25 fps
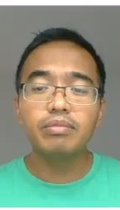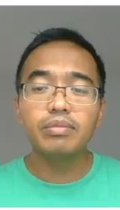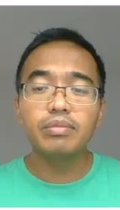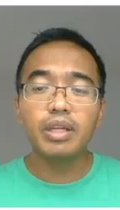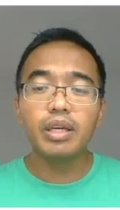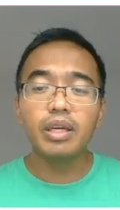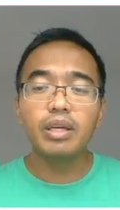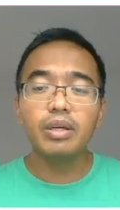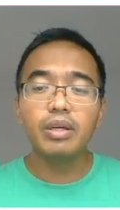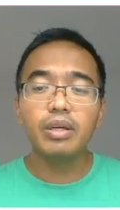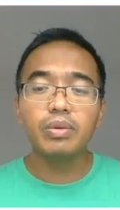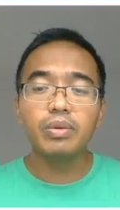
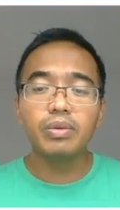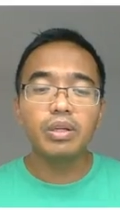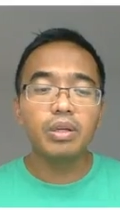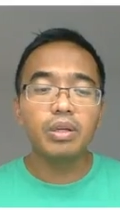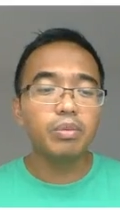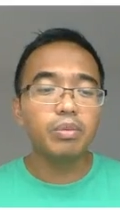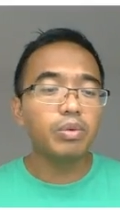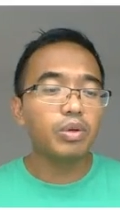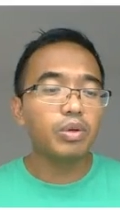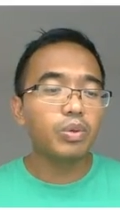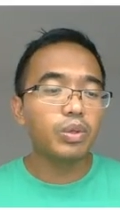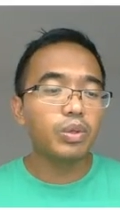thank you.
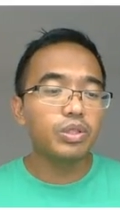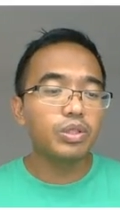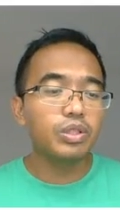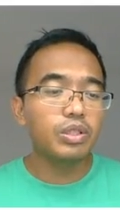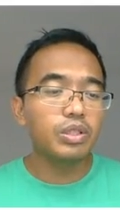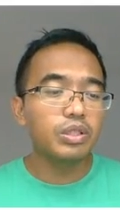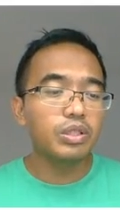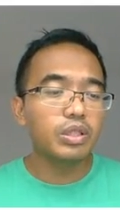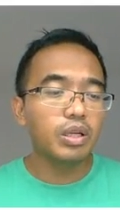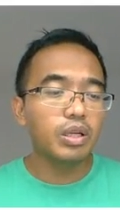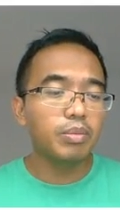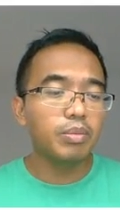Keep your
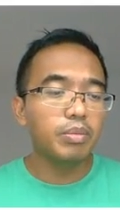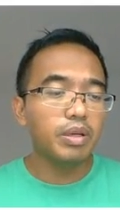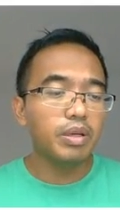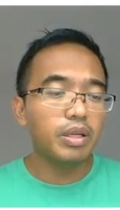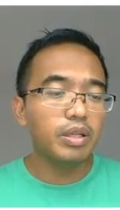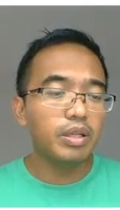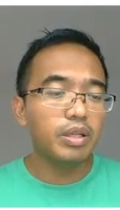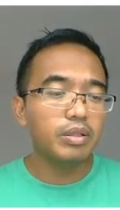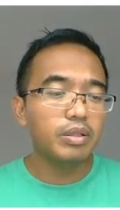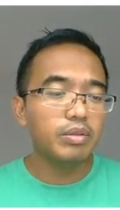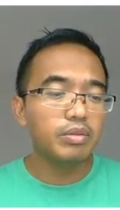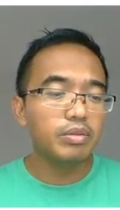questions
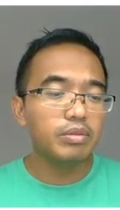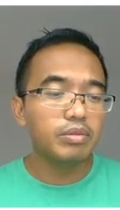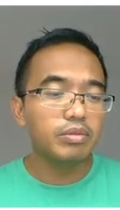coming.